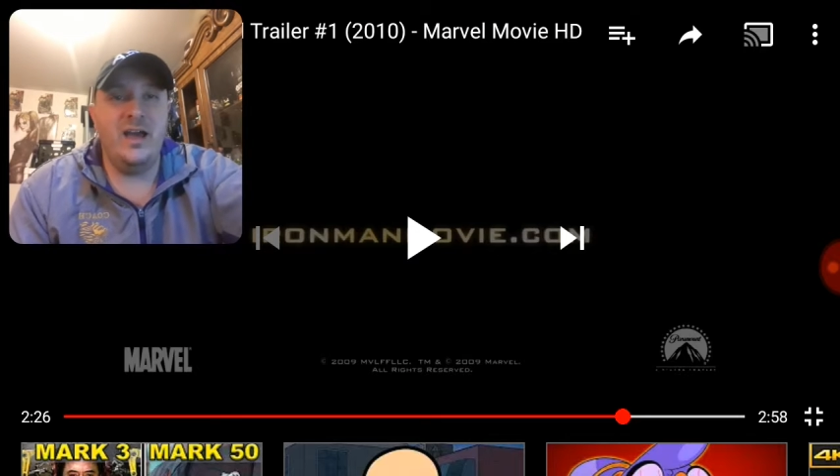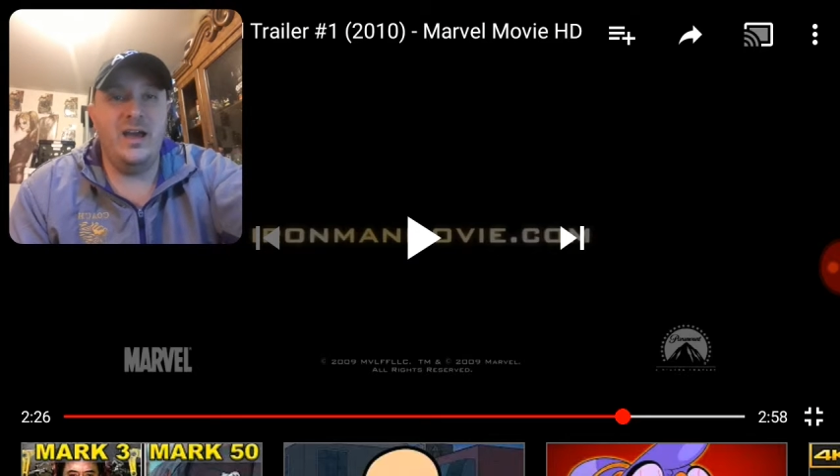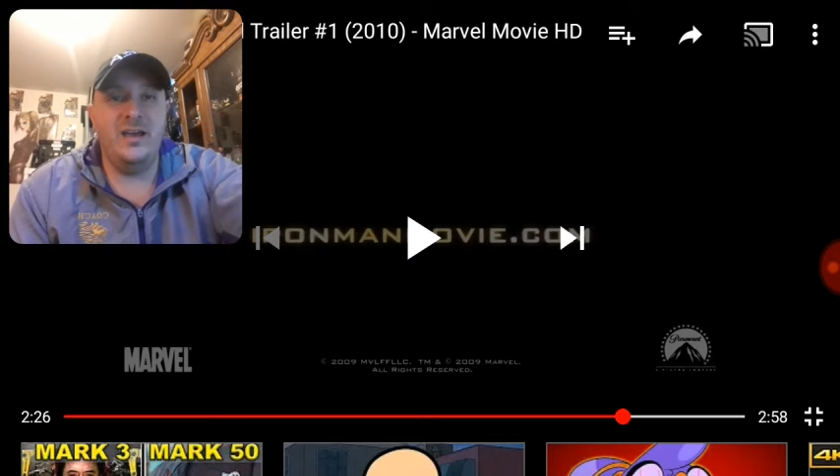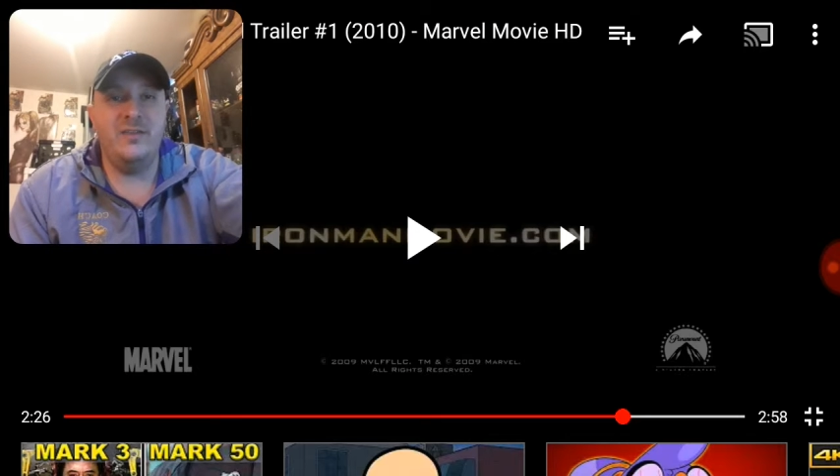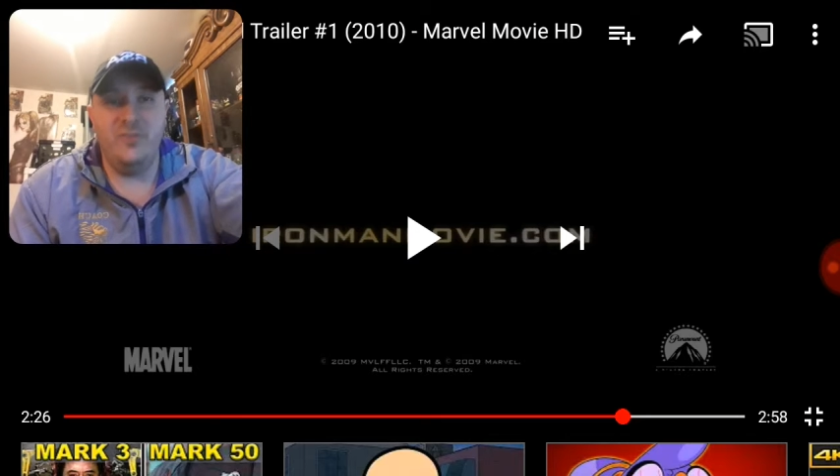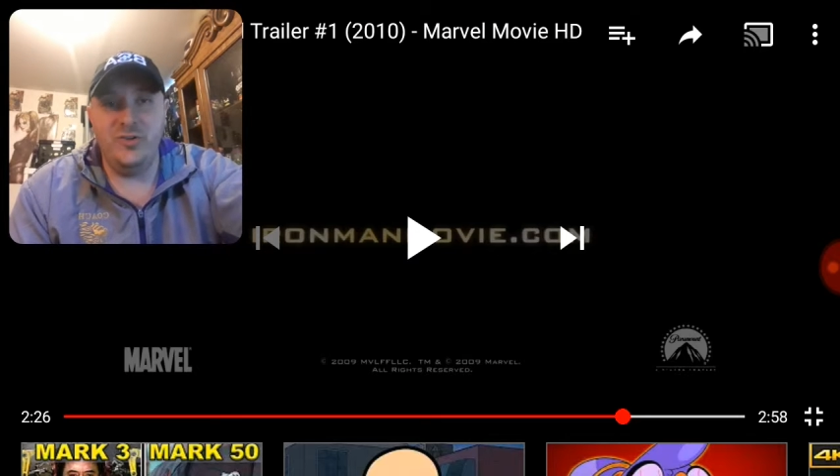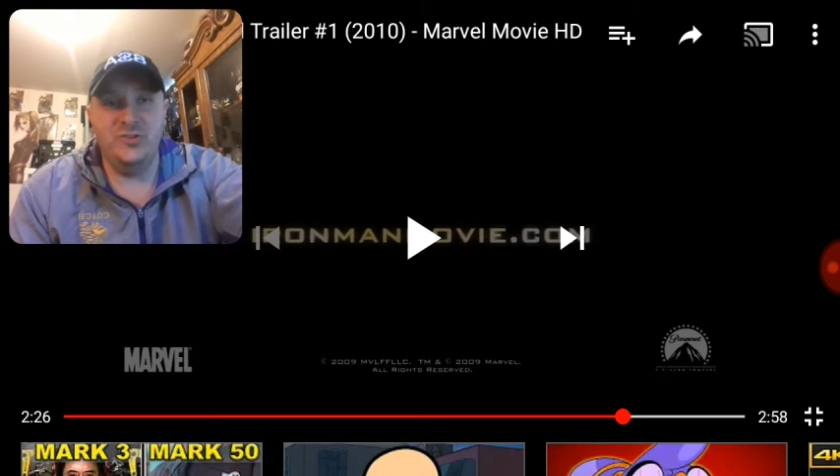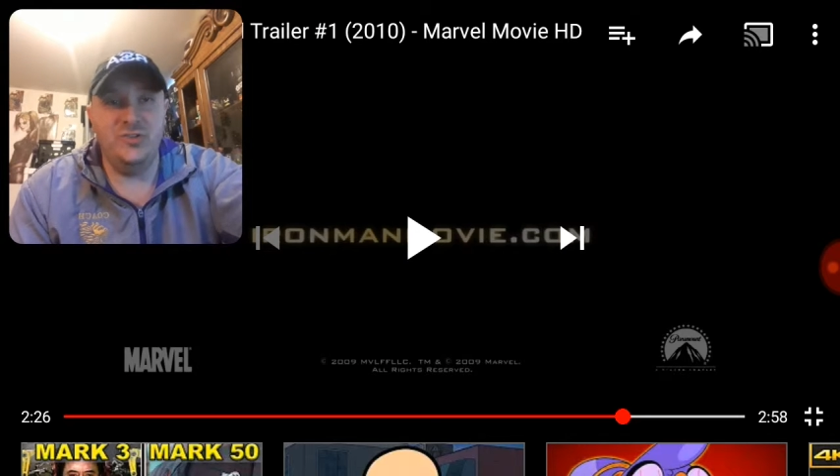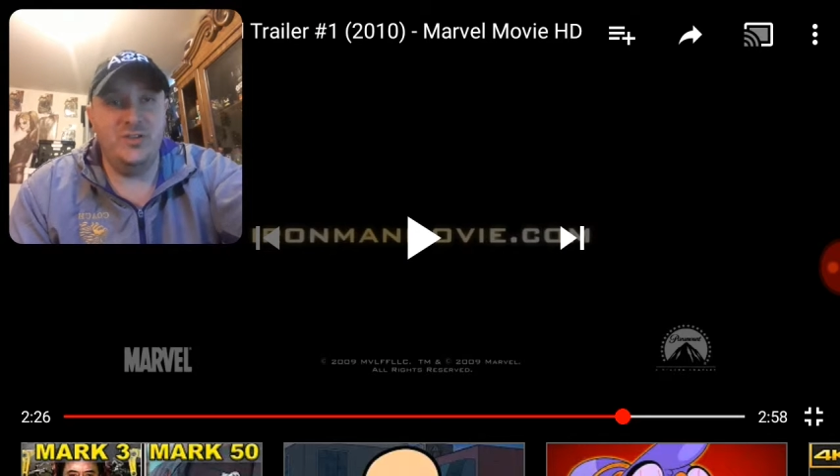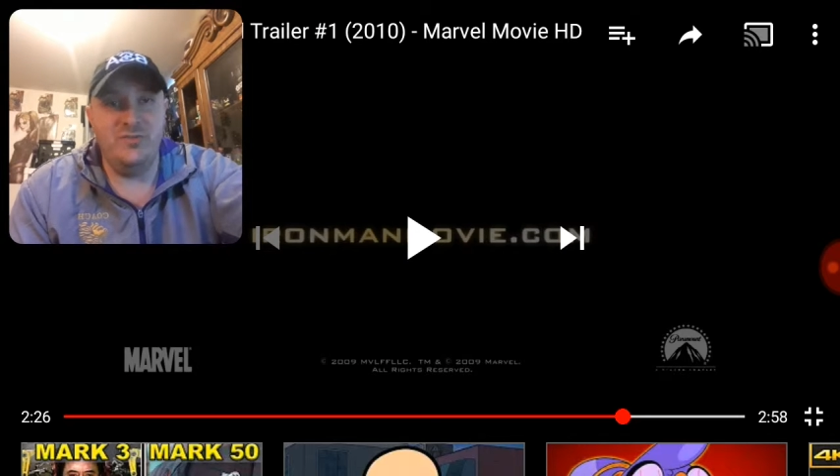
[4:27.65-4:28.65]
guy
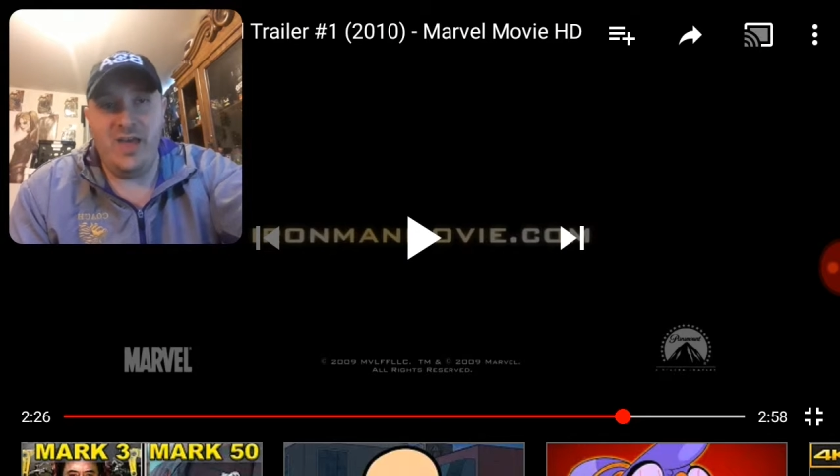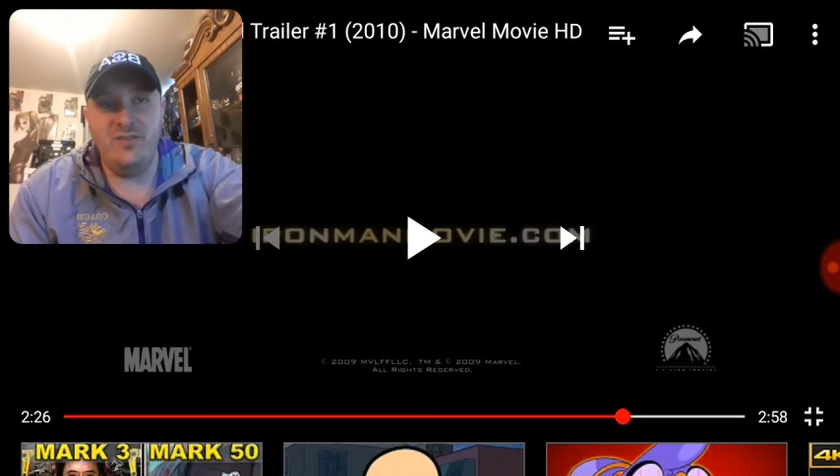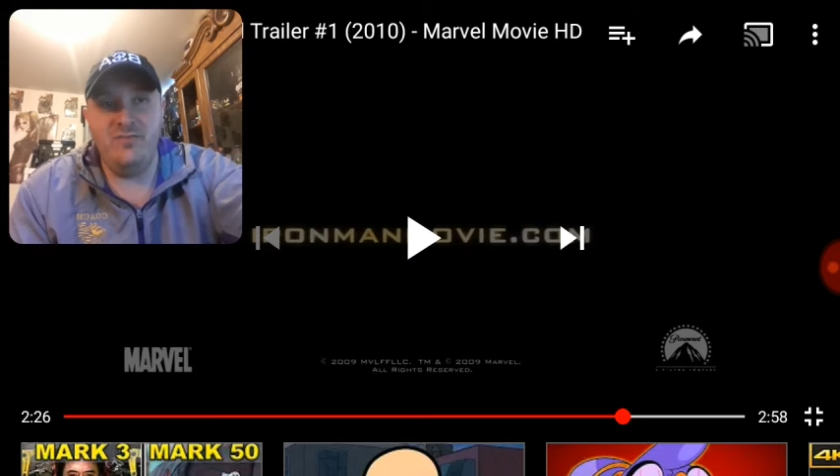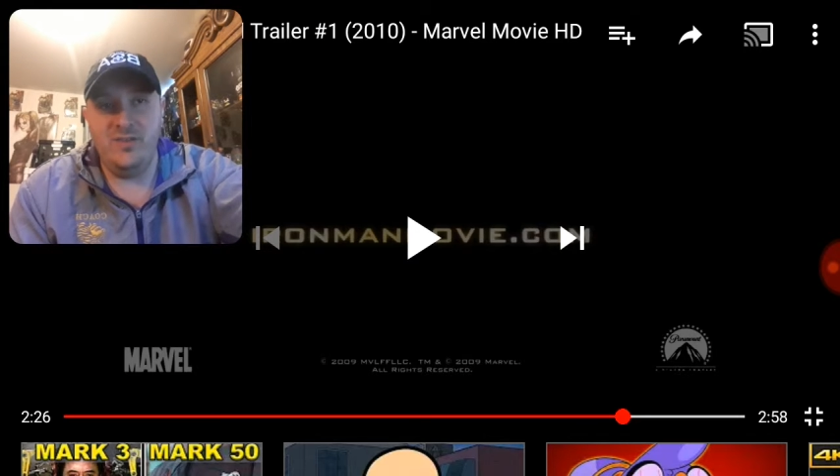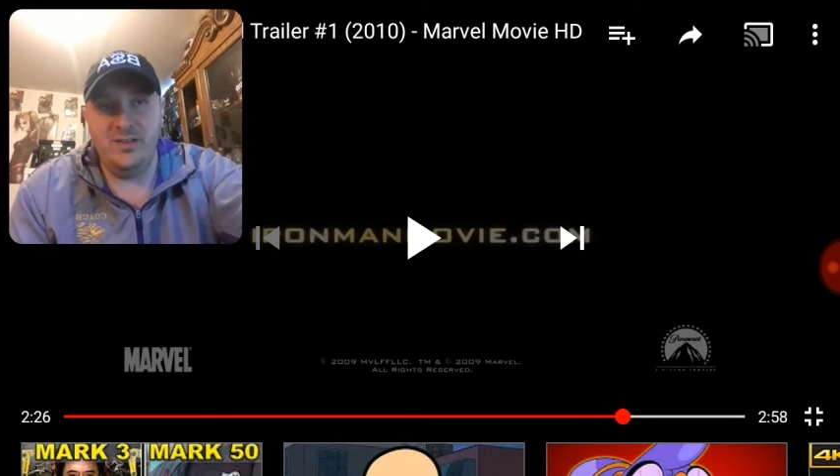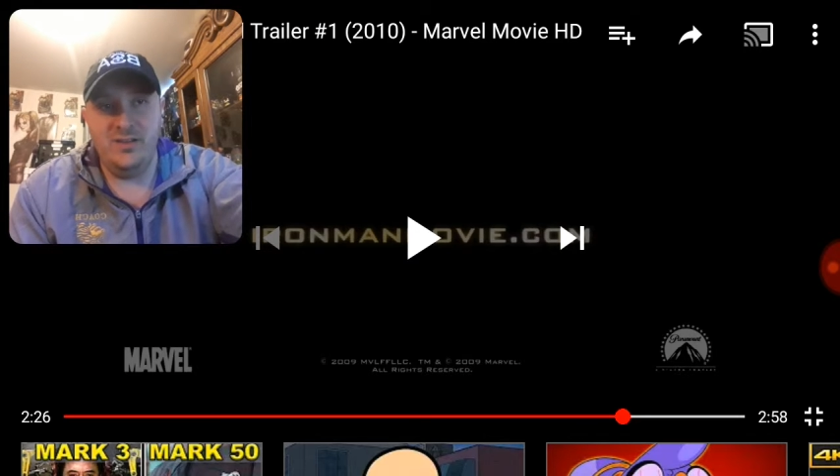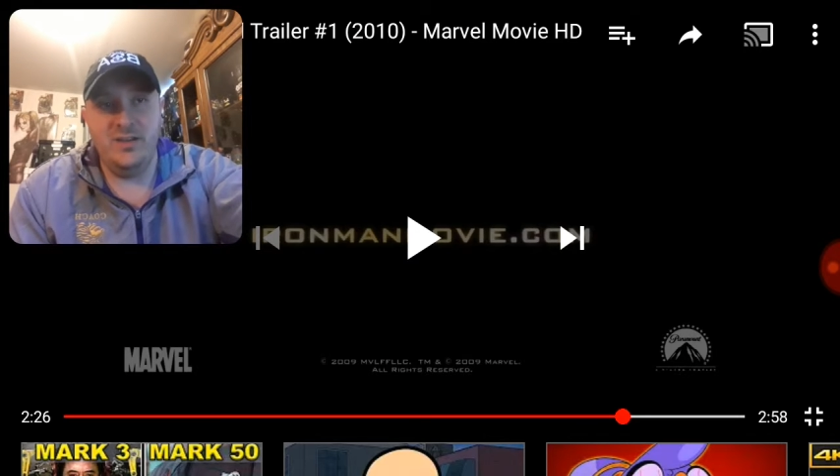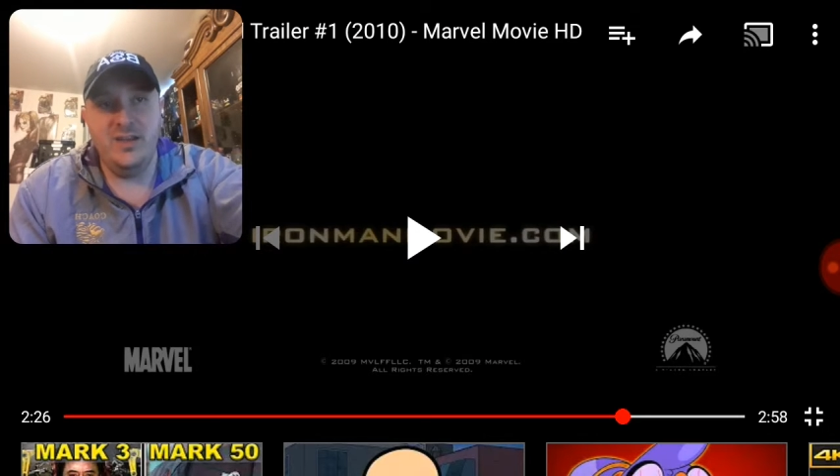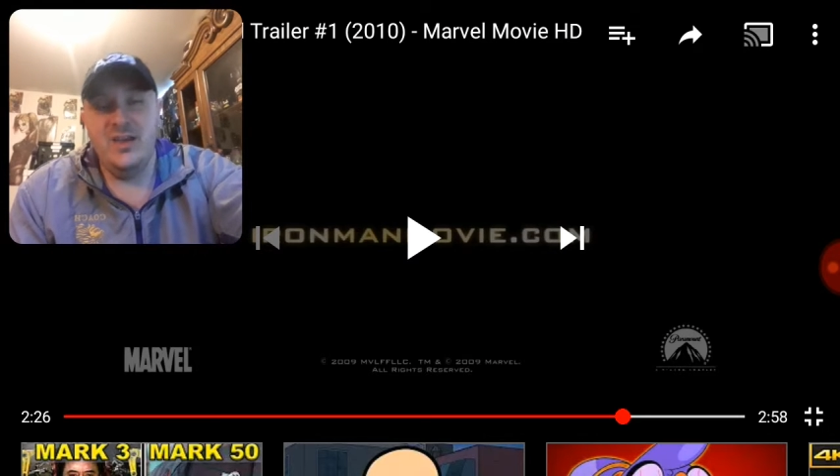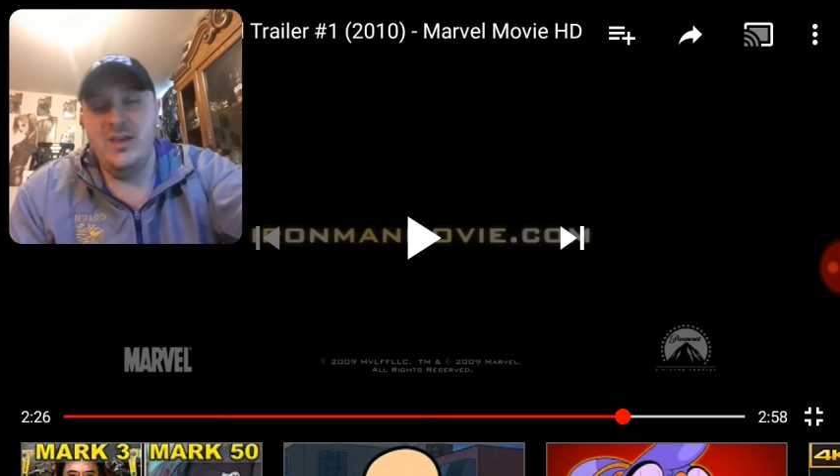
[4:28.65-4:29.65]
version of that villain